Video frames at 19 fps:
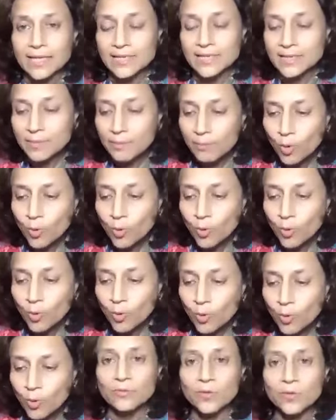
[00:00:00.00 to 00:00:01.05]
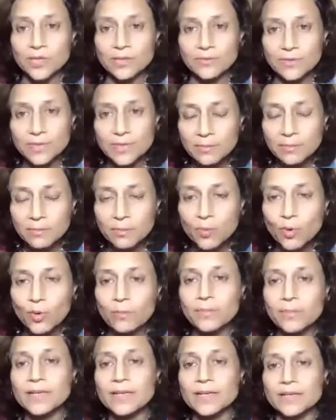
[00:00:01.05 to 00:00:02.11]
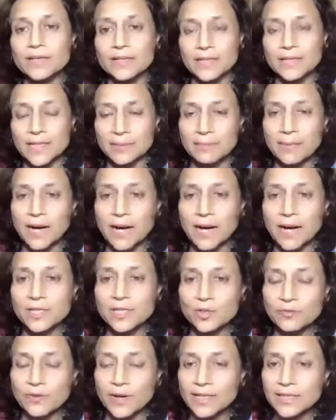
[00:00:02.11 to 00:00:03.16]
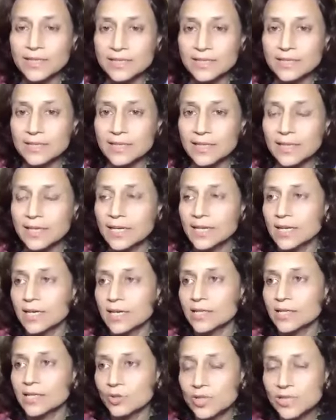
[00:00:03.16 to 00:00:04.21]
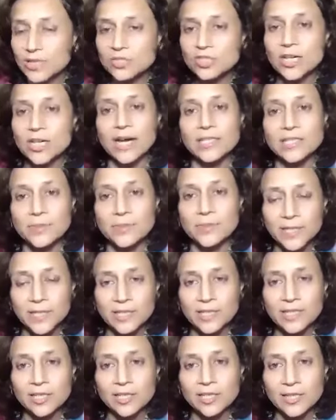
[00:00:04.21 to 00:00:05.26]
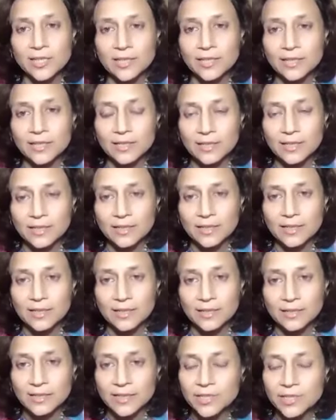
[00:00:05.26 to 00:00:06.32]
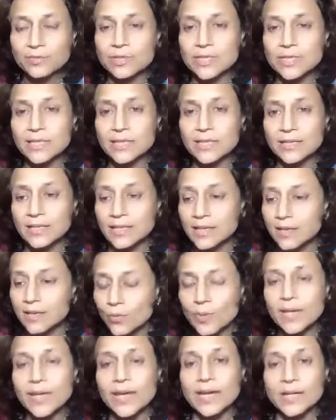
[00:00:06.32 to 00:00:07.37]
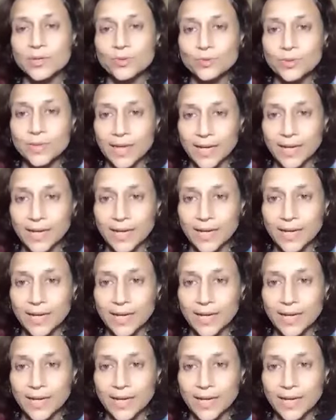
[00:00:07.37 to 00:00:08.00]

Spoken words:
It is the moment, whatever the moment demands of us to discharge a particular duty, we can do that.